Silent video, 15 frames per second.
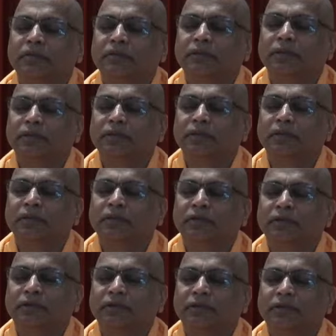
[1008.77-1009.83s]
Send your
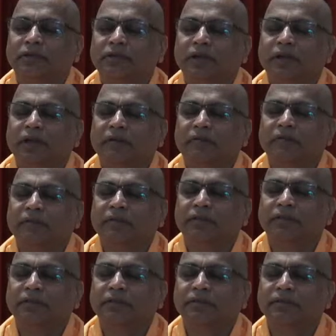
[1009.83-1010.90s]
thoughts to your left,